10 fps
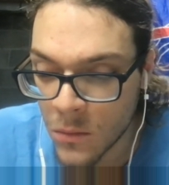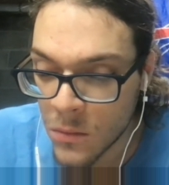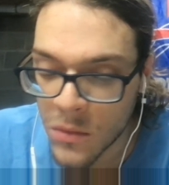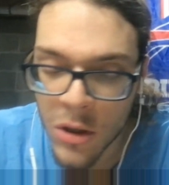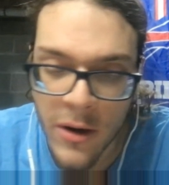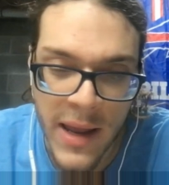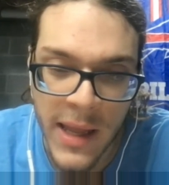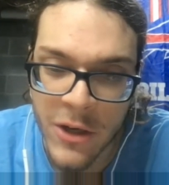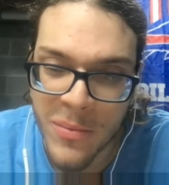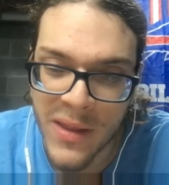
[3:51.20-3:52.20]
their
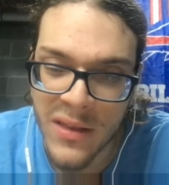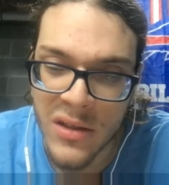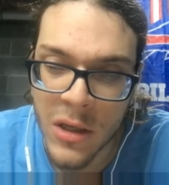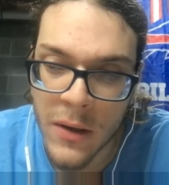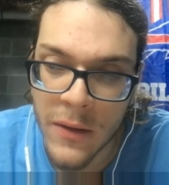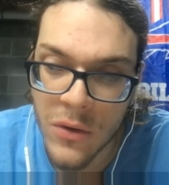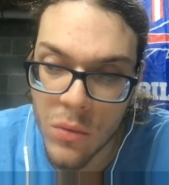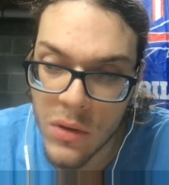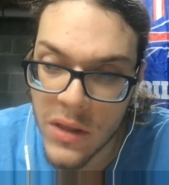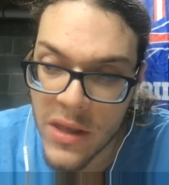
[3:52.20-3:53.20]
age by the start of the new
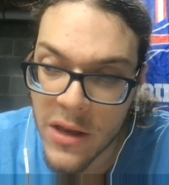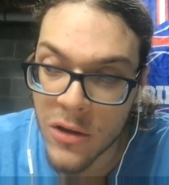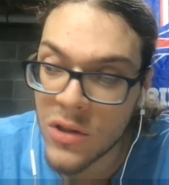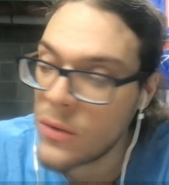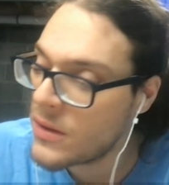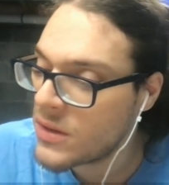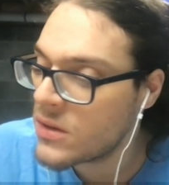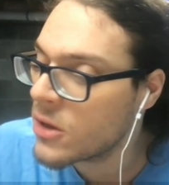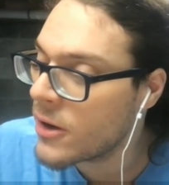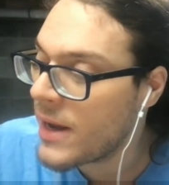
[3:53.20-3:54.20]
league year. So this is
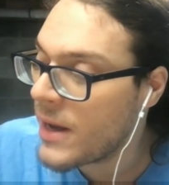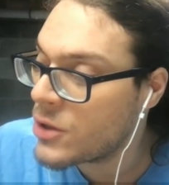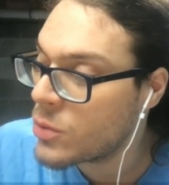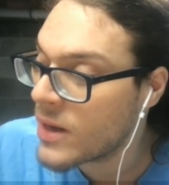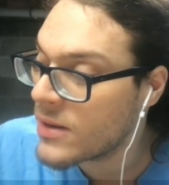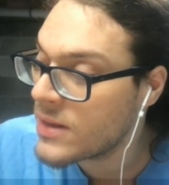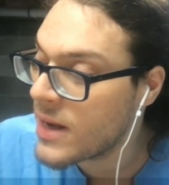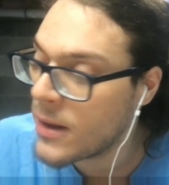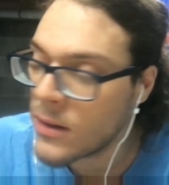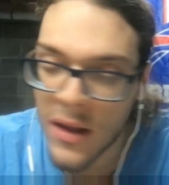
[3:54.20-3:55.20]
their age when I
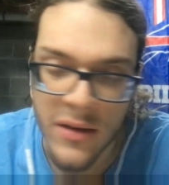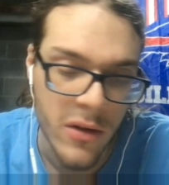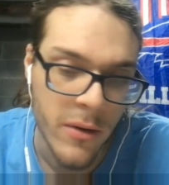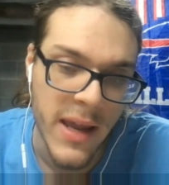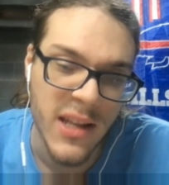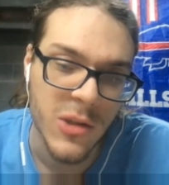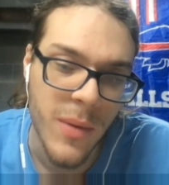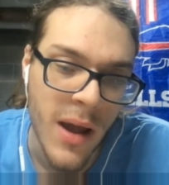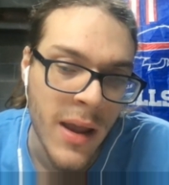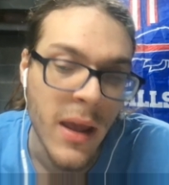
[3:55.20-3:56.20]
say it. That's their age
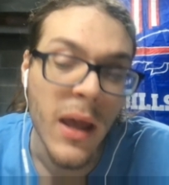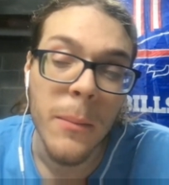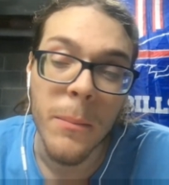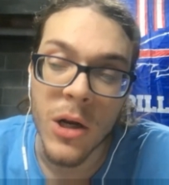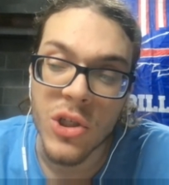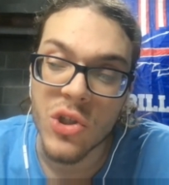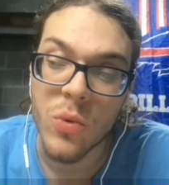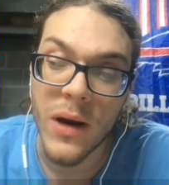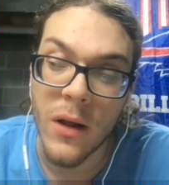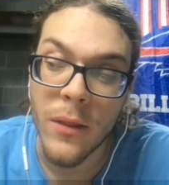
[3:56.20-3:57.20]
by March
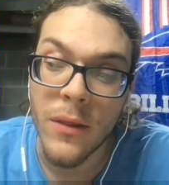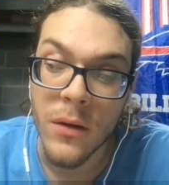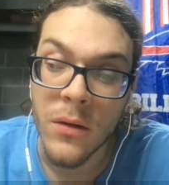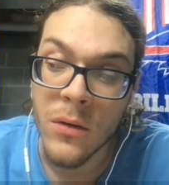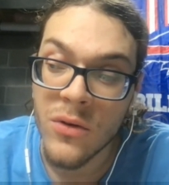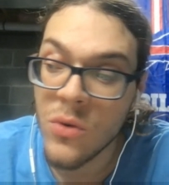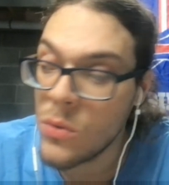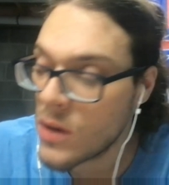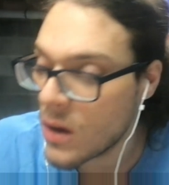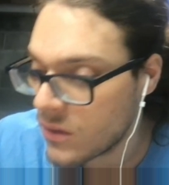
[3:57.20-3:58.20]
12th,
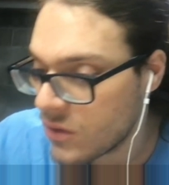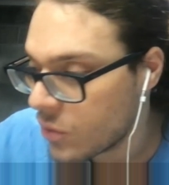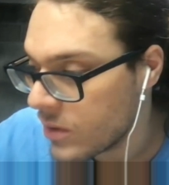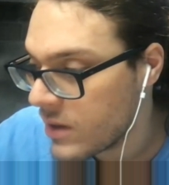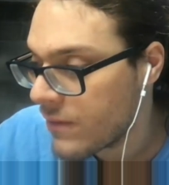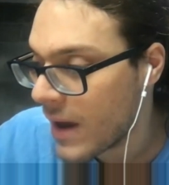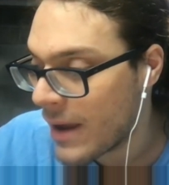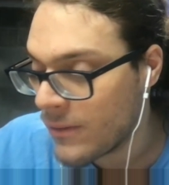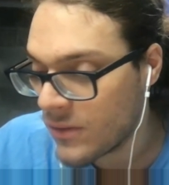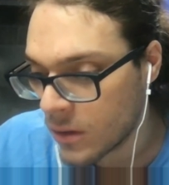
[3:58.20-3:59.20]

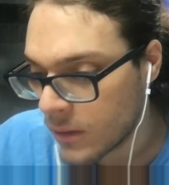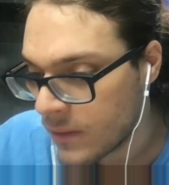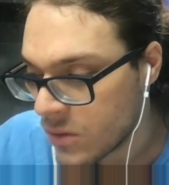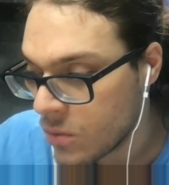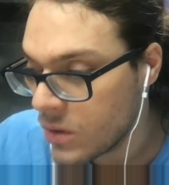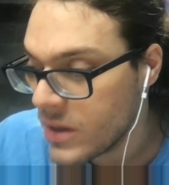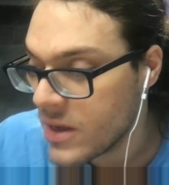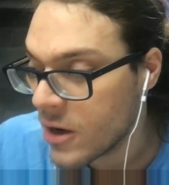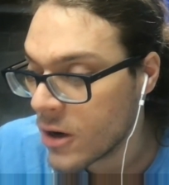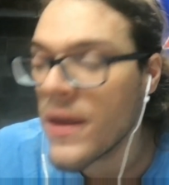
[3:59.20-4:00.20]
2025, start of the new league year. And